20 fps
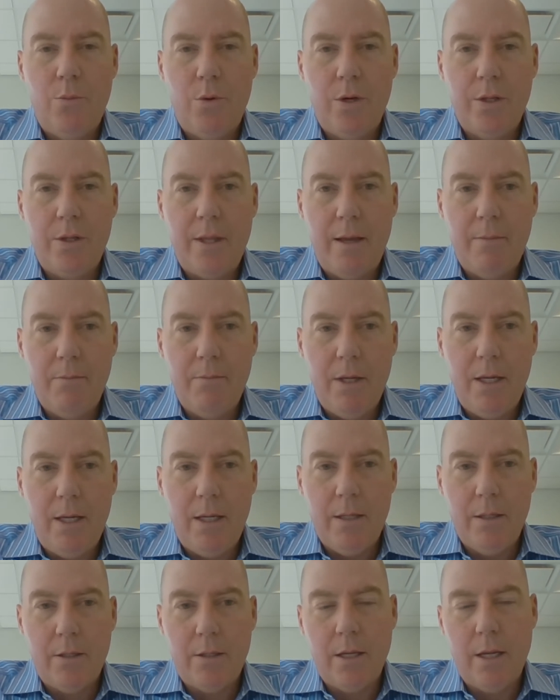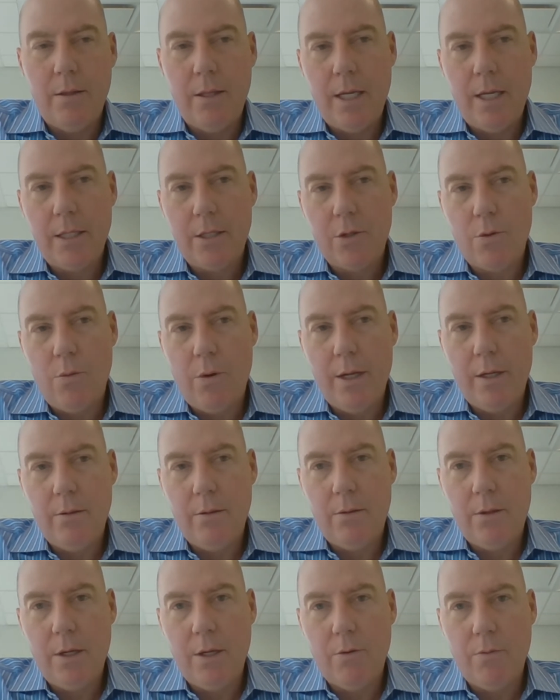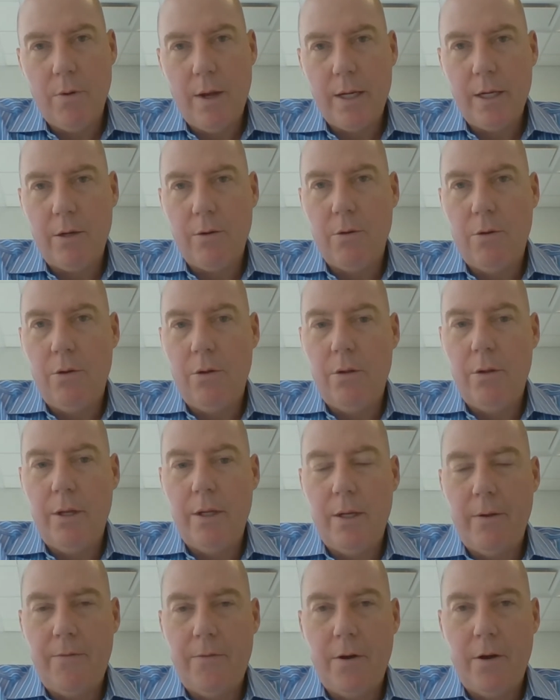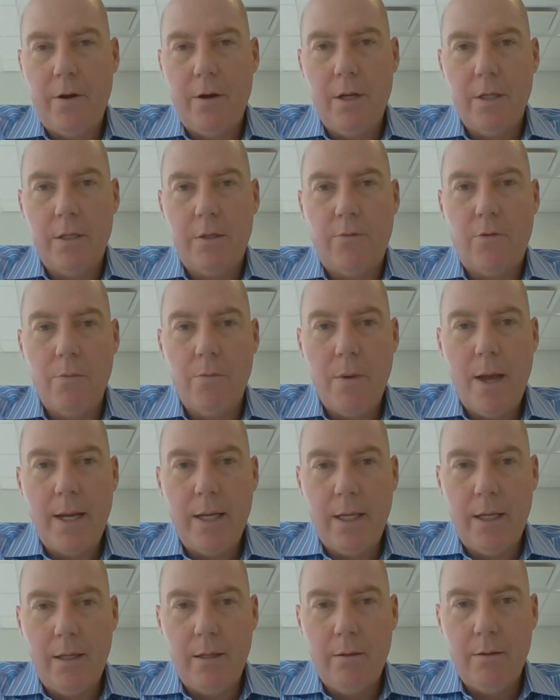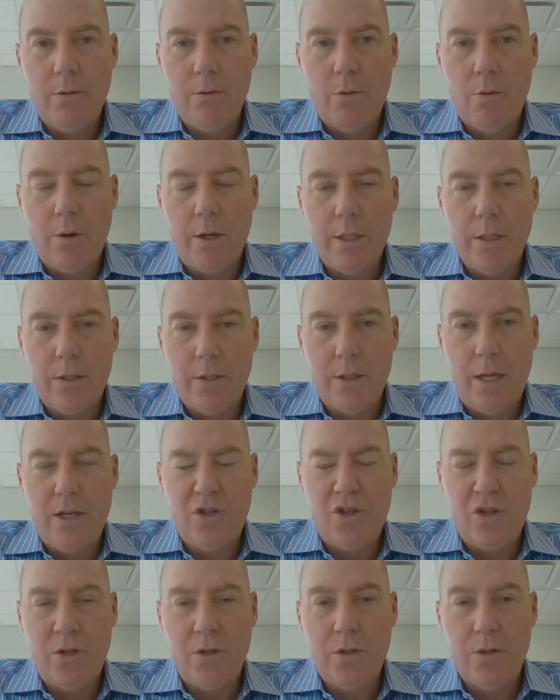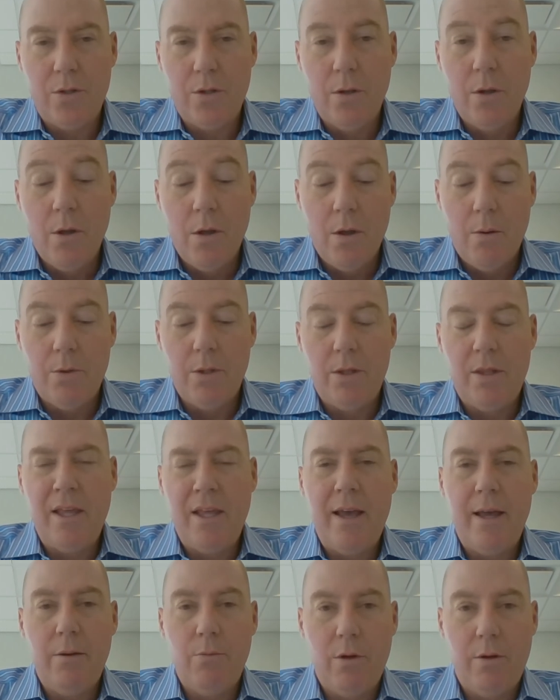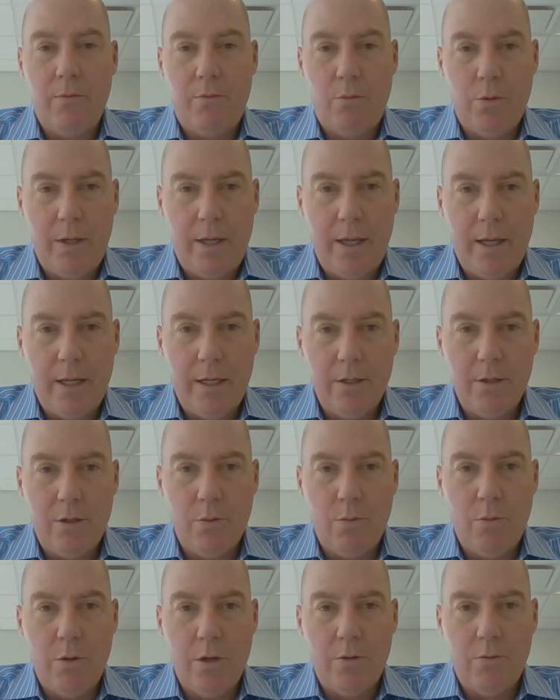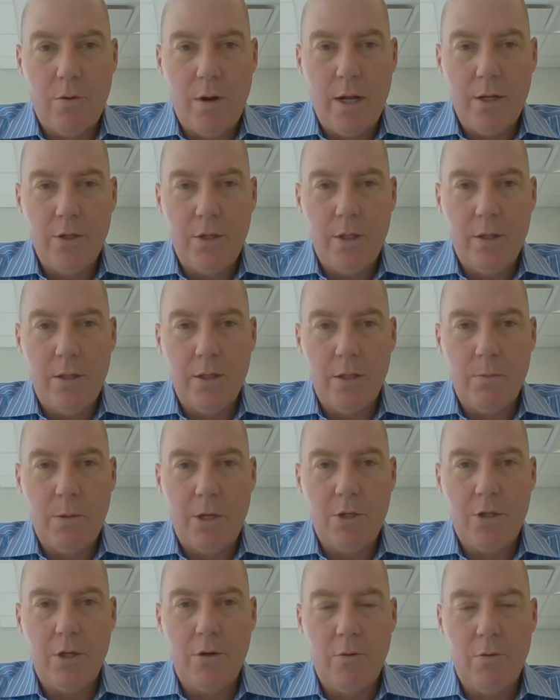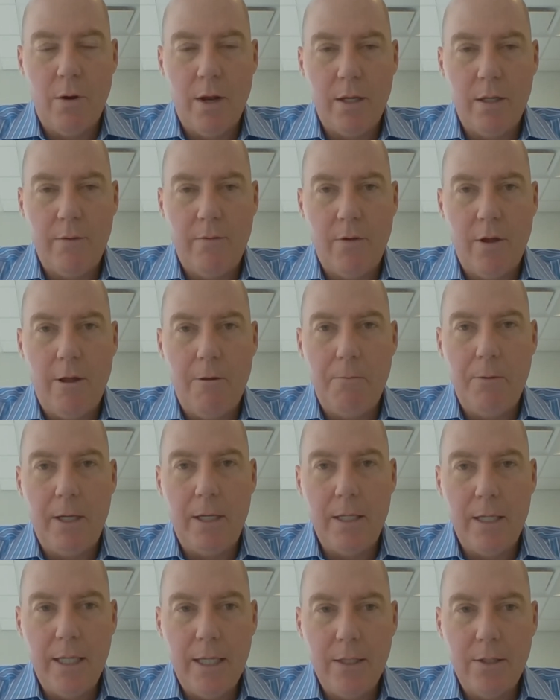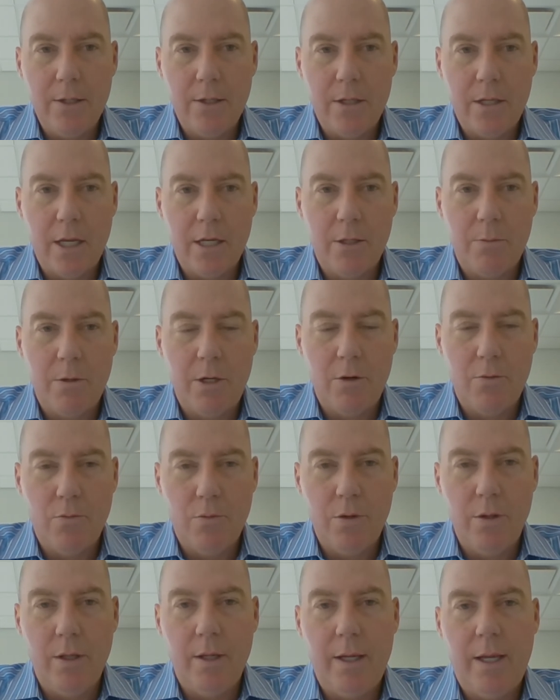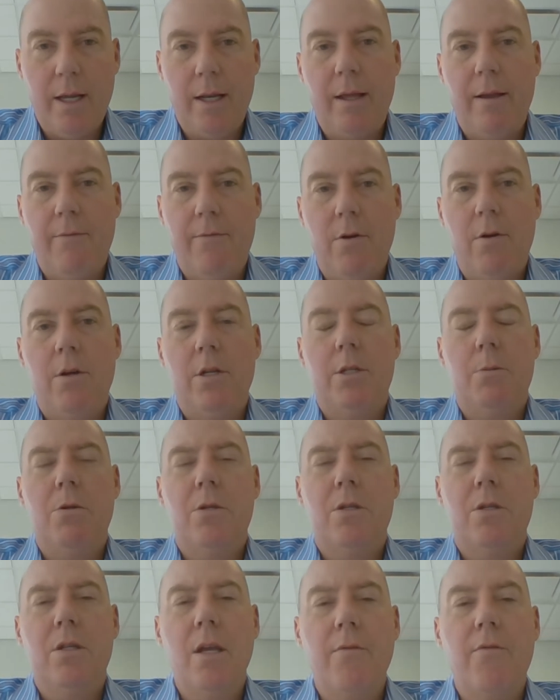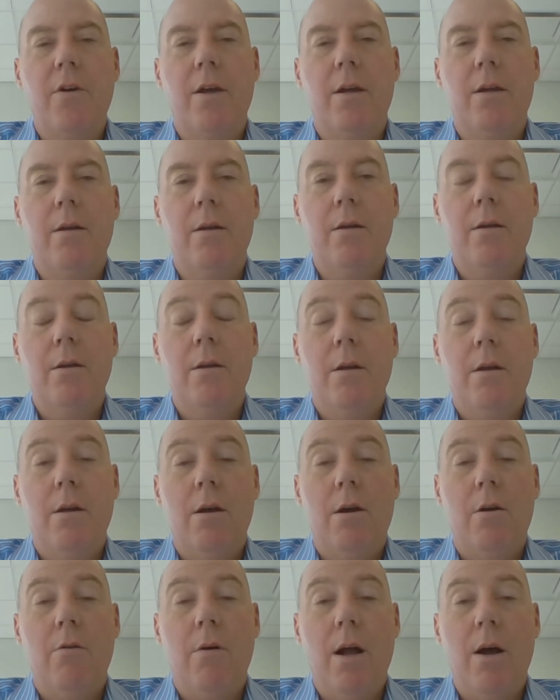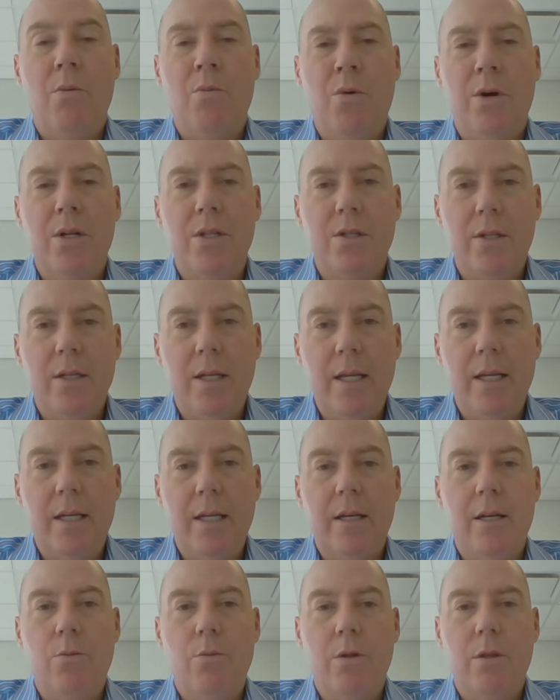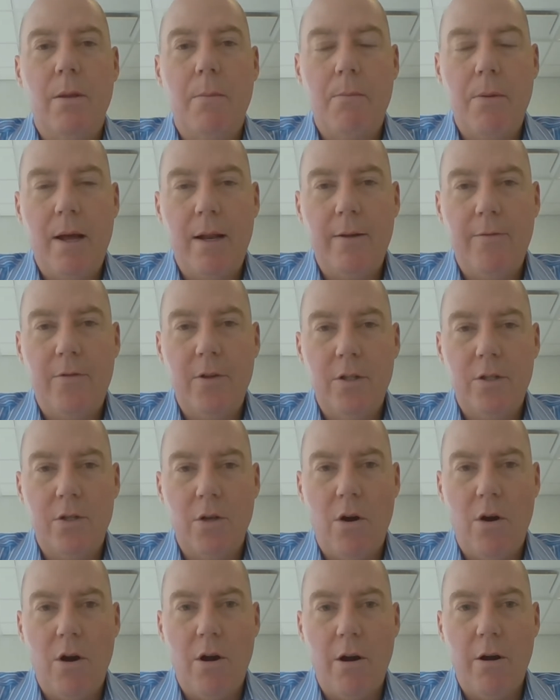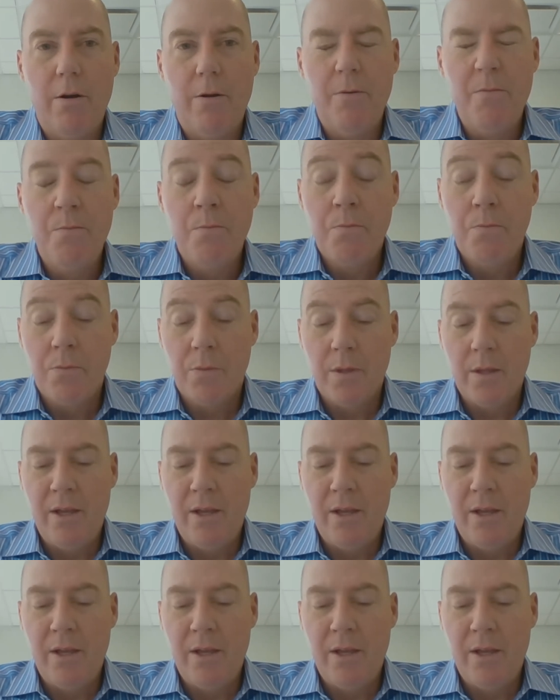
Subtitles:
and what that means. And that's quite theoretical and nefarious for many organizations. But then if we get into what Ranjith is mentioning around developing a needs assessment and really getting very specific around what's needed and what the benefits are,